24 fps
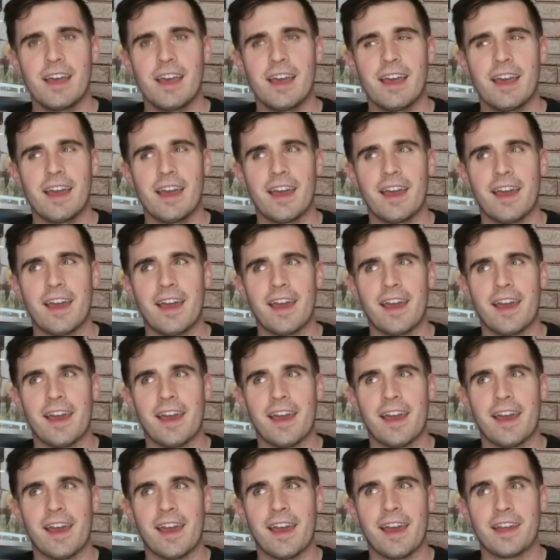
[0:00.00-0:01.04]

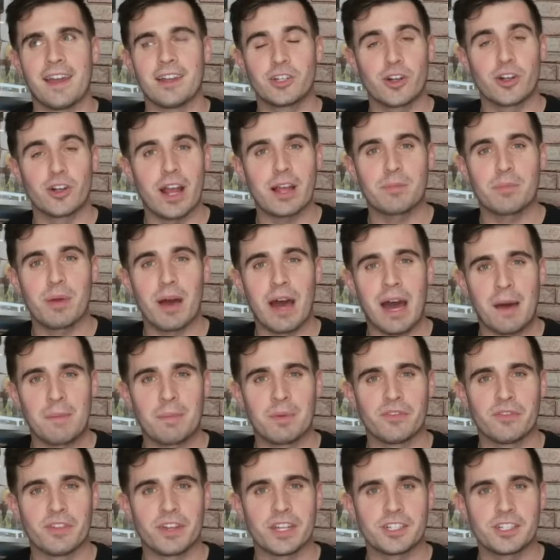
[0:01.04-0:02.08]
and Greg
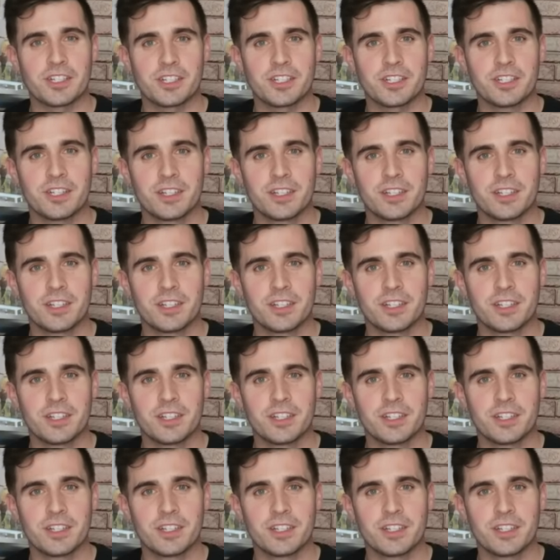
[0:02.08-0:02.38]
Popovich